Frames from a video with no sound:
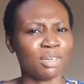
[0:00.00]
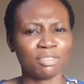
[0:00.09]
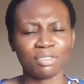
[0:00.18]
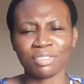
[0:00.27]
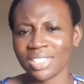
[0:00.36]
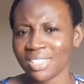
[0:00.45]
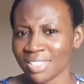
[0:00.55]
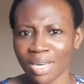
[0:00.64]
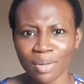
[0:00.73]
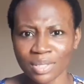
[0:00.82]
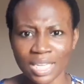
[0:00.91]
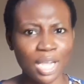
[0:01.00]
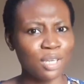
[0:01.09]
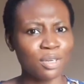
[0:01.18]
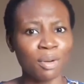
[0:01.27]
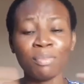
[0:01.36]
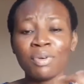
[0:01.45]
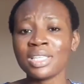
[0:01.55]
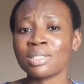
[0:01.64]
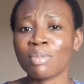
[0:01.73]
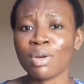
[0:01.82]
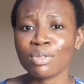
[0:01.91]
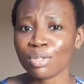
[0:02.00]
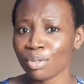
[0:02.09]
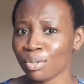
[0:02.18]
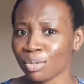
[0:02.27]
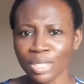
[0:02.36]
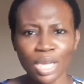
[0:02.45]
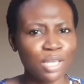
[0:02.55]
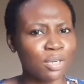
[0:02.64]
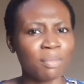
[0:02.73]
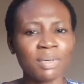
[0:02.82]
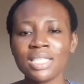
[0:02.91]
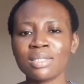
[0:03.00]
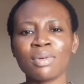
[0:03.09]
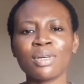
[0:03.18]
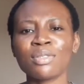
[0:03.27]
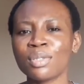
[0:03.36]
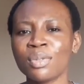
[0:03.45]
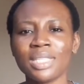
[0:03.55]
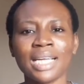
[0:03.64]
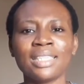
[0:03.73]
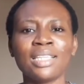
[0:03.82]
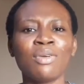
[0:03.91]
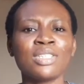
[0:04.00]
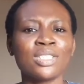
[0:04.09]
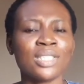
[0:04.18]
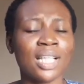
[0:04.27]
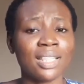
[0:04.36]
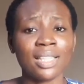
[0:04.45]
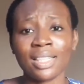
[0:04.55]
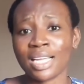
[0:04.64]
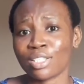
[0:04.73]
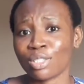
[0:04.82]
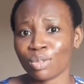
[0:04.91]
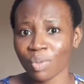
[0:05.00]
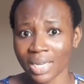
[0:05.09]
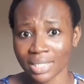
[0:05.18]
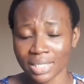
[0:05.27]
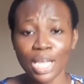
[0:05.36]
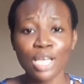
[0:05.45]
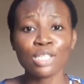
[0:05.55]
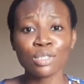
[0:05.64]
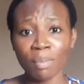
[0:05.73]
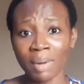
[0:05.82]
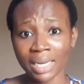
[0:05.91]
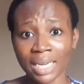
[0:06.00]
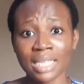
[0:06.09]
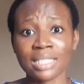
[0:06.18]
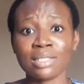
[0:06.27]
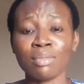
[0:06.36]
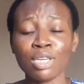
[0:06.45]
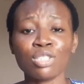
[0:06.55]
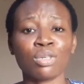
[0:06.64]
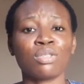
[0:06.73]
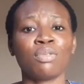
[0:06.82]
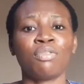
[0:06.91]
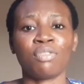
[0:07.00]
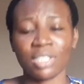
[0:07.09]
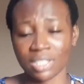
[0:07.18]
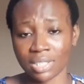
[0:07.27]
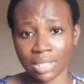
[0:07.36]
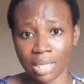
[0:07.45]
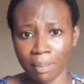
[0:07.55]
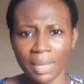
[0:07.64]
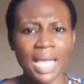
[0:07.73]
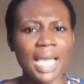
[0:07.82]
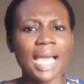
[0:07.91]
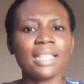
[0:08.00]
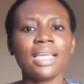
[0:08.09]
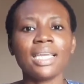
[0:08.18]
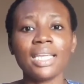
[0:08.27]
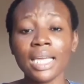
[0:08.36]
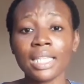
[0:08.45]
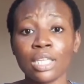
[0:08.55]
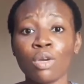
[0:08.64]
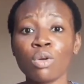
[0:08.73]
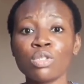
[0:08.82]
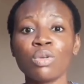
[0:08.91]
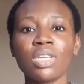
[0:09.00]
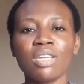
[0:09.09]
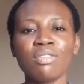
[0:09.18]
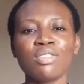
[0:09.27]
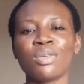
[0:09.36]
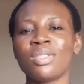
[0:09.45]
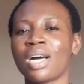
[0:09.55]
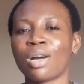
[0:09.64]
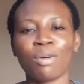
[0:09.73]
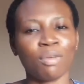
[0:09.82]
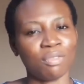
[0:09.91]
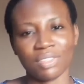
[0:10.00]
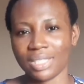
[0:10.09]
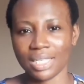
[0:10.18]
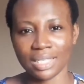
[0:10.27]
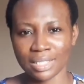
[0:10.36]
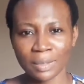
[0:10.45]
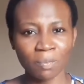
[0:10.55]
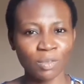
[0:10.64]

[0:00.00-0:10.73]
are fresh out, your breath smells good, your body smells good, and there is nothing like sweat. So my kings, make sure to freshen up. And again, it also gives you that confidence.